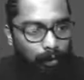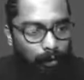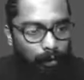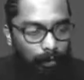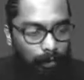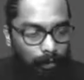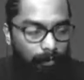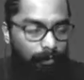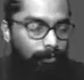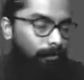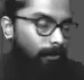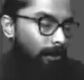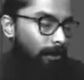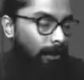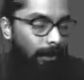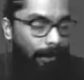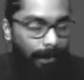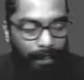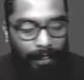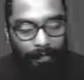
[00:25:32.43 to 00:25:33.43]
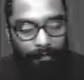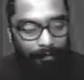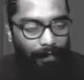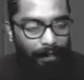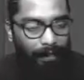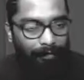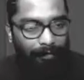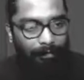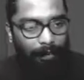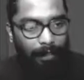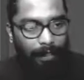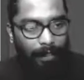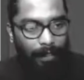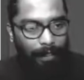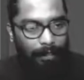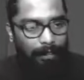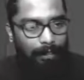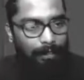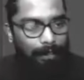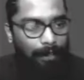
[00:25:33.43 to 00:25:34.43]
to create different
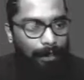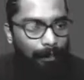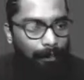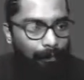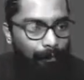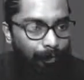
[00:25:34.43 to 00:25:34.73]
texts.